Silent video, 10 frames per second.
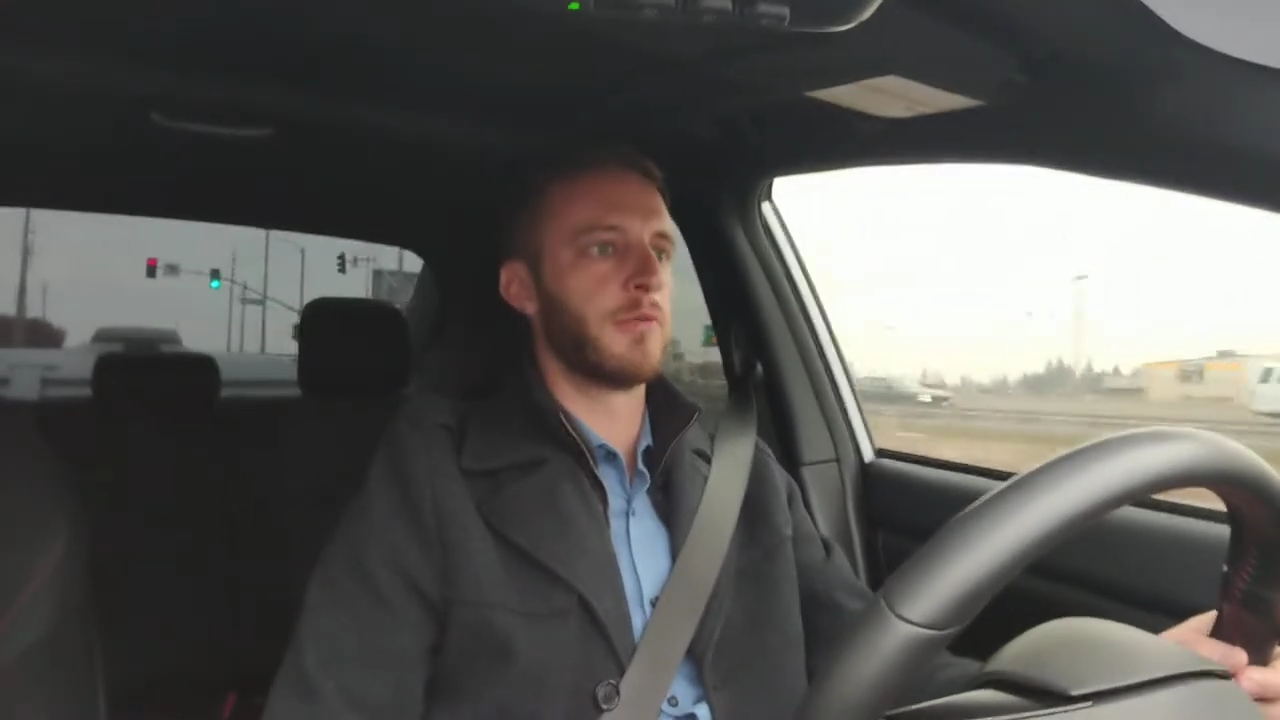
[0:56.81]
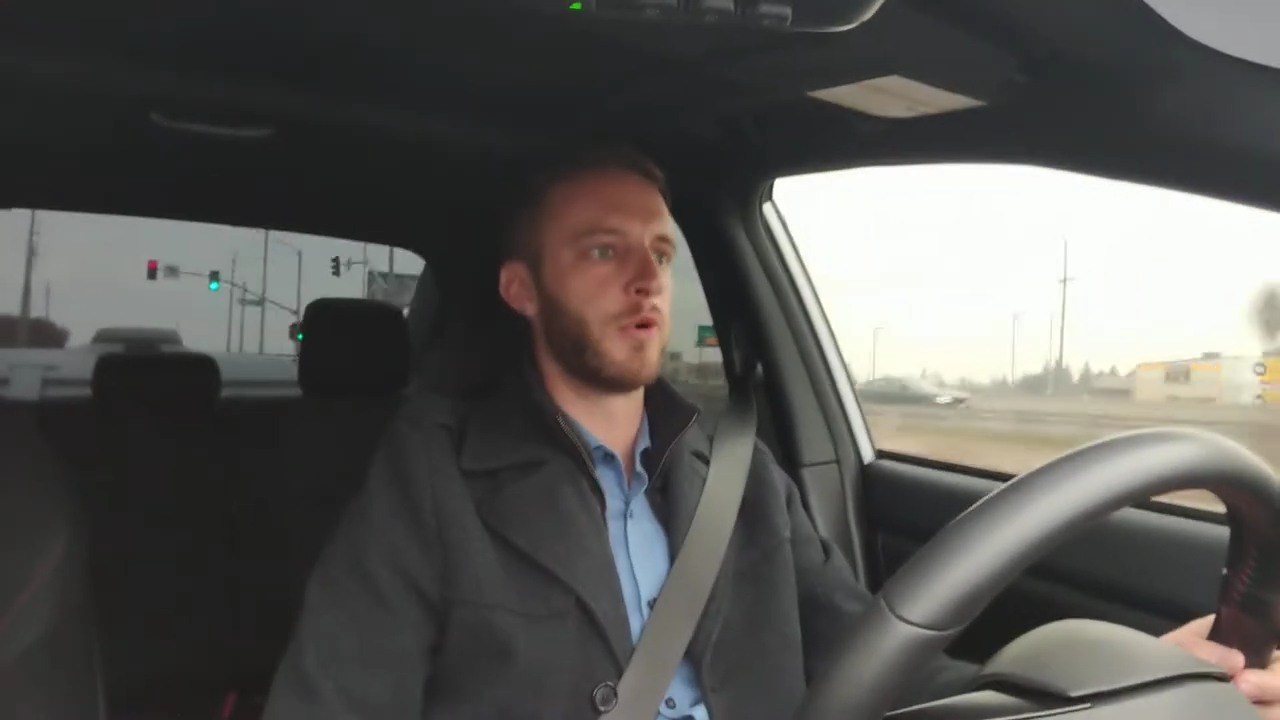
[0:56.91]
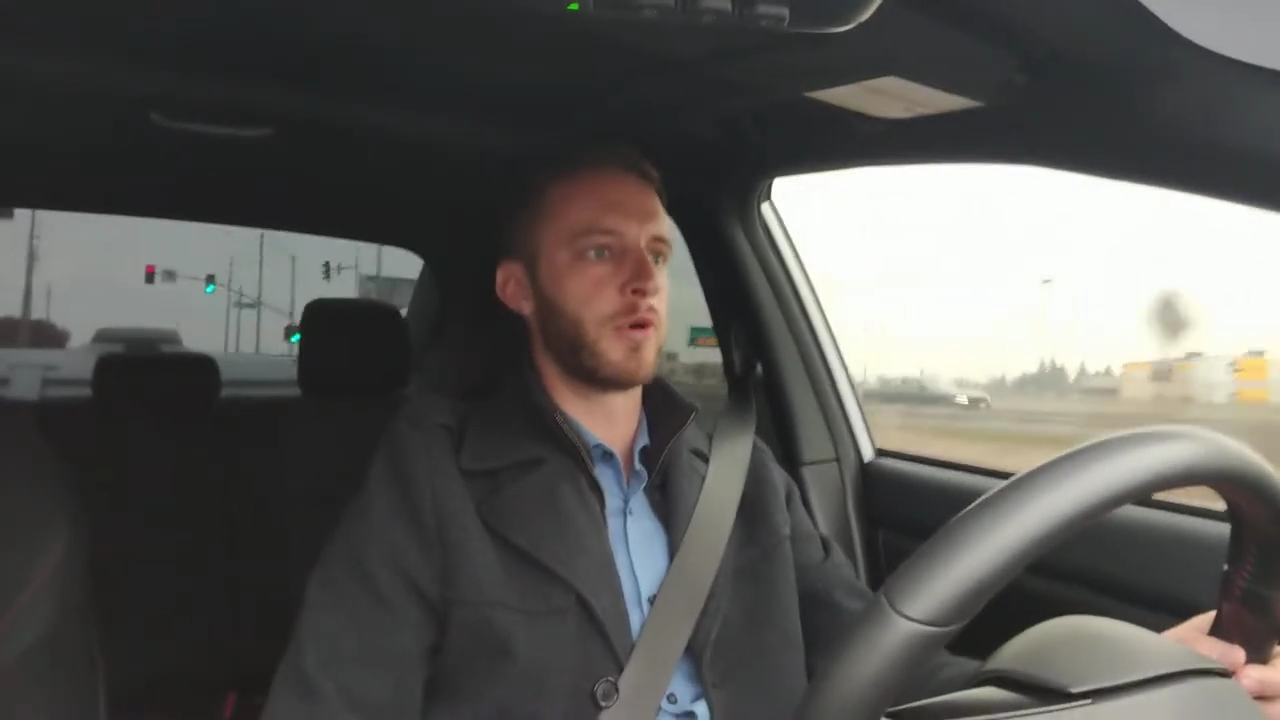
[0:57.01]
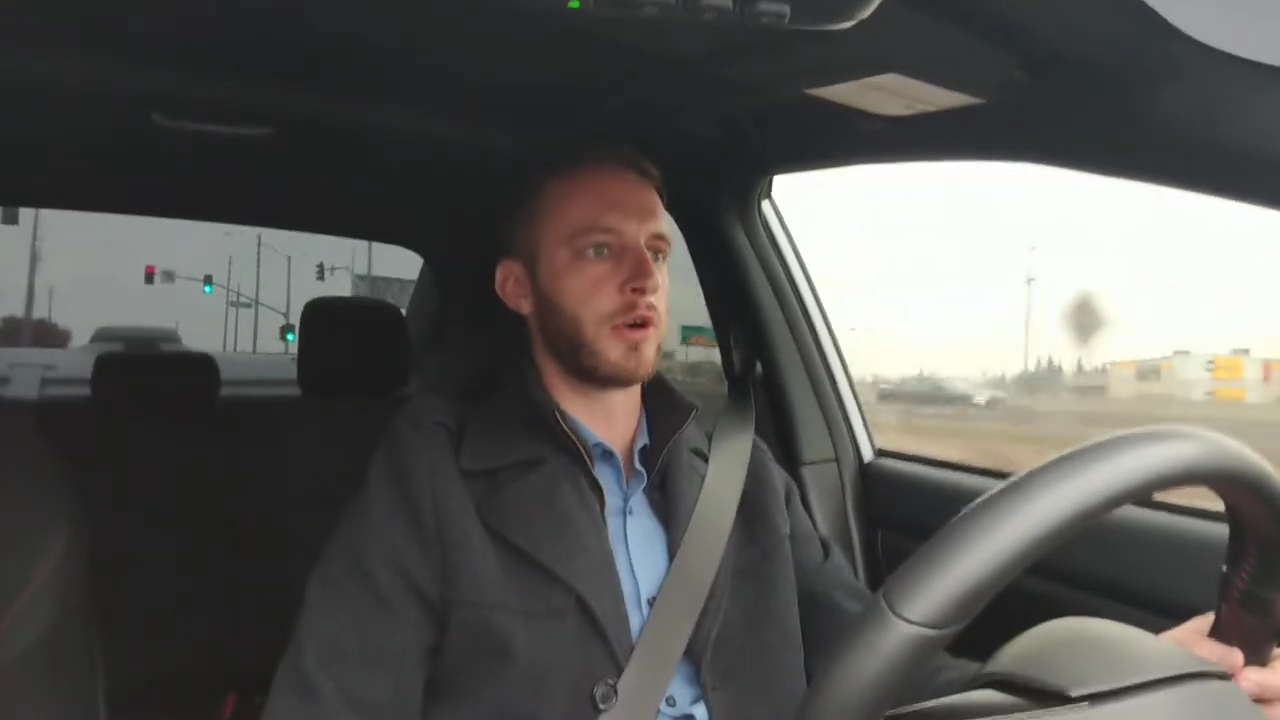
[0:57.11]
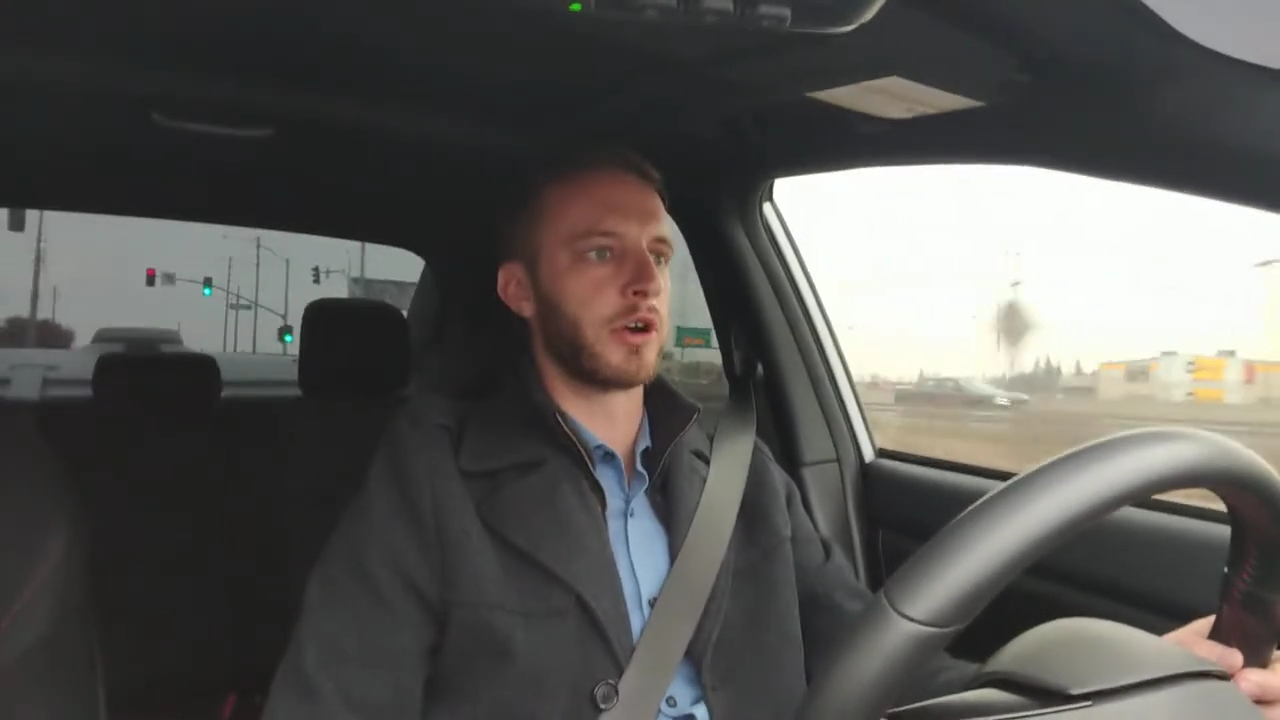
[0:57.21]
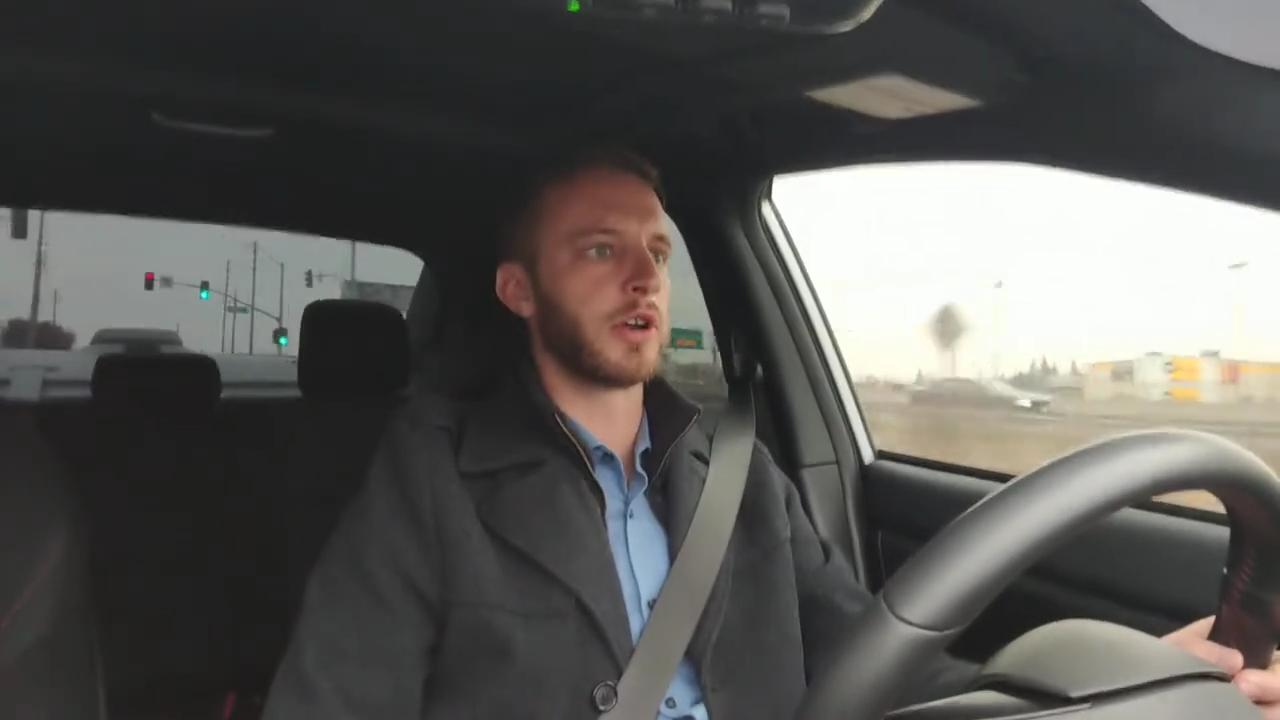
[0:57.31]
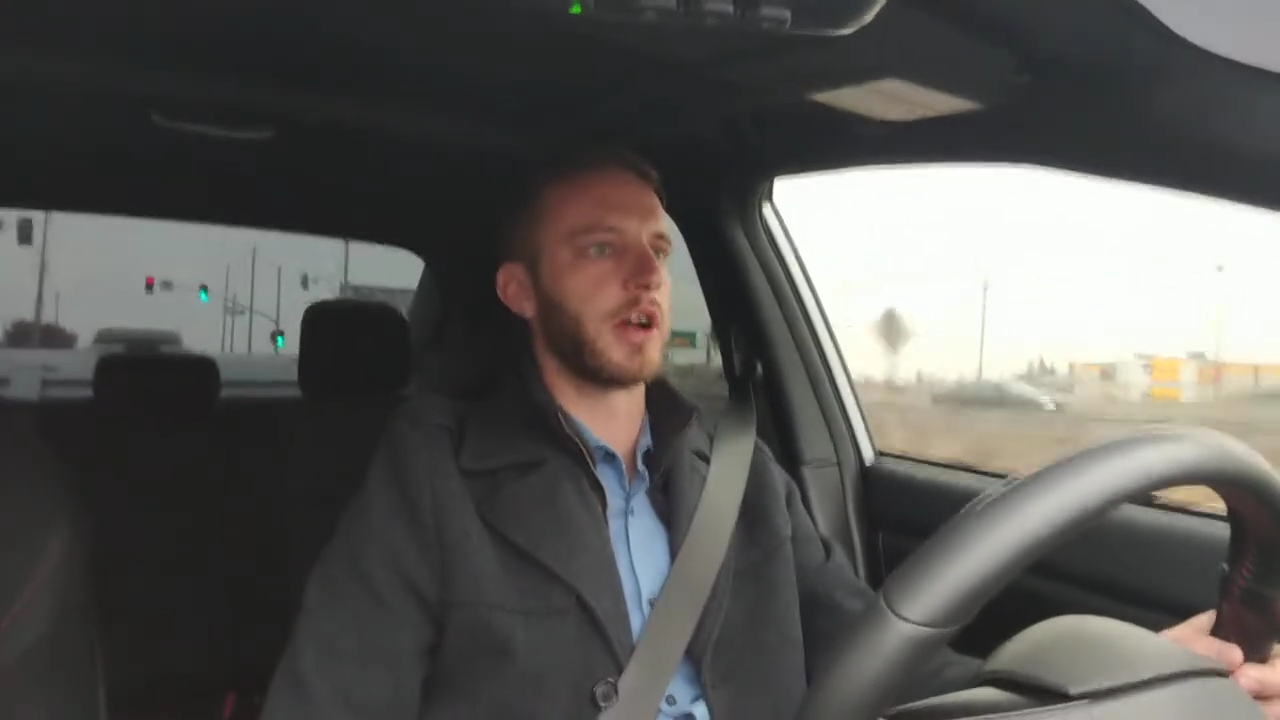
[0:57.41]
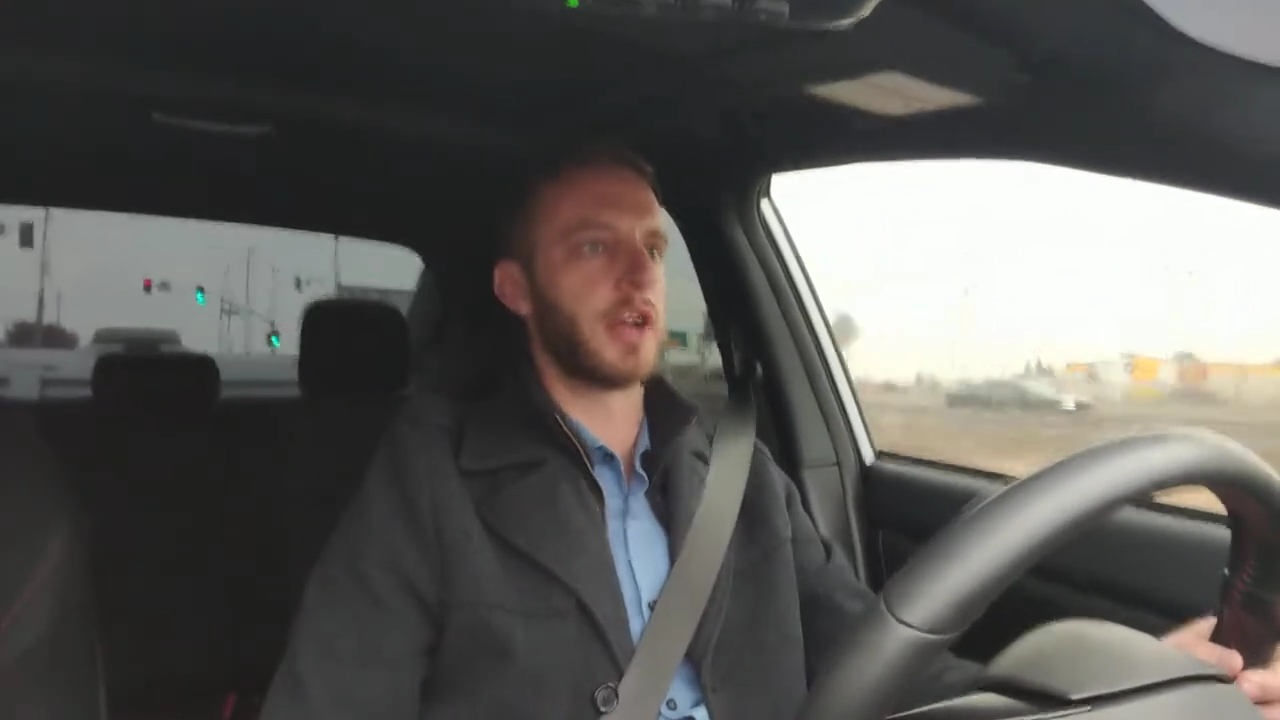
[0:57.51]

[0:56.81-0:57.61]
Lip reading: more,